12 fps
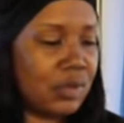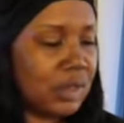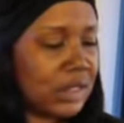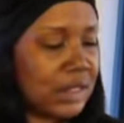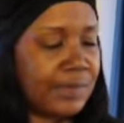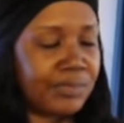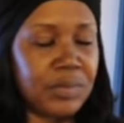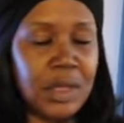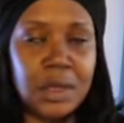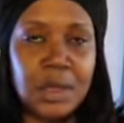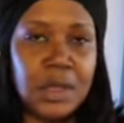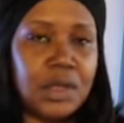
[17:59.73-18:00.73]
really,
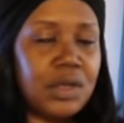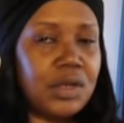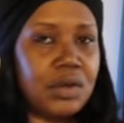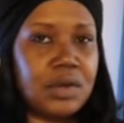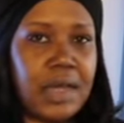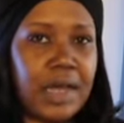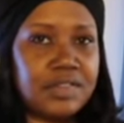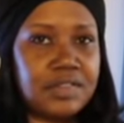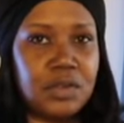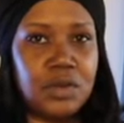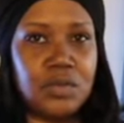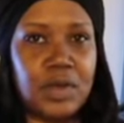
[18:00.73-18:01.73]
you know,
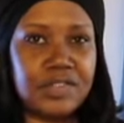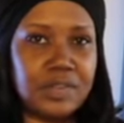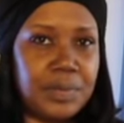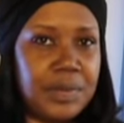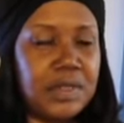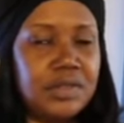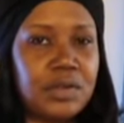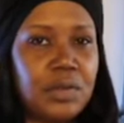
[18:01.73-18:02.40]
nice little recipes